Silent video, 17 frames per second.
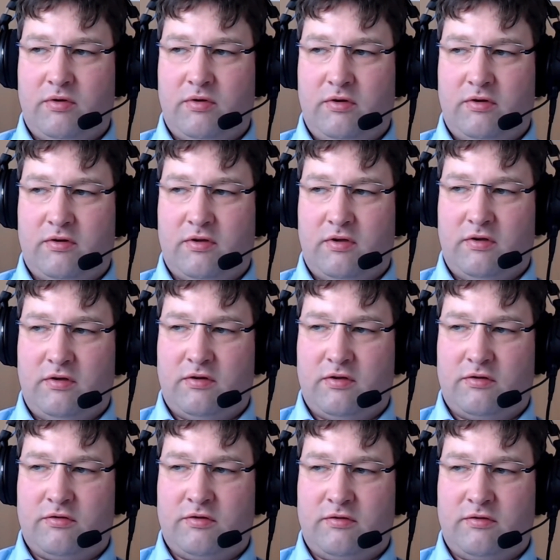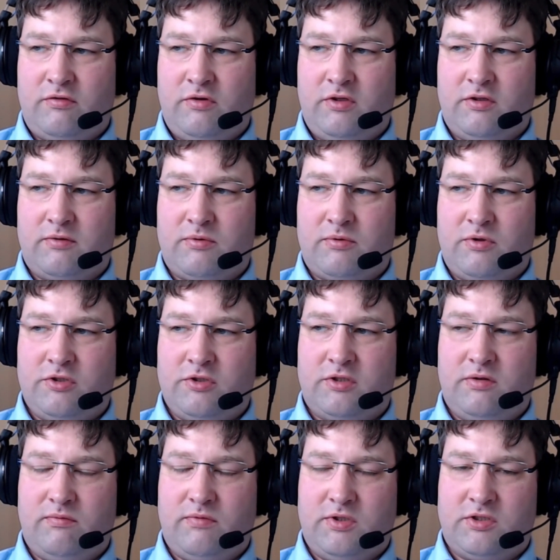so it's a 3 years
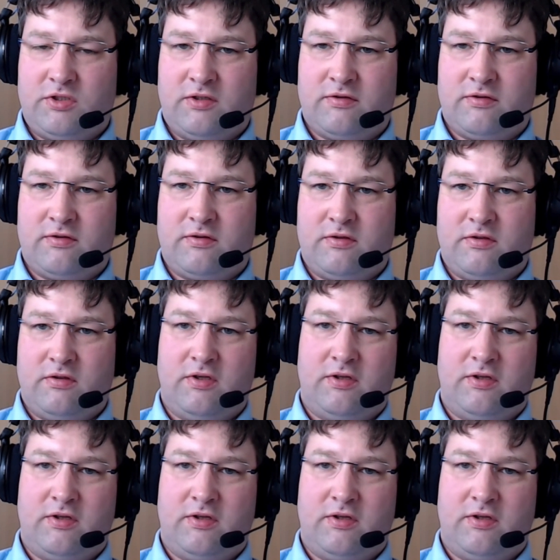project, and we just,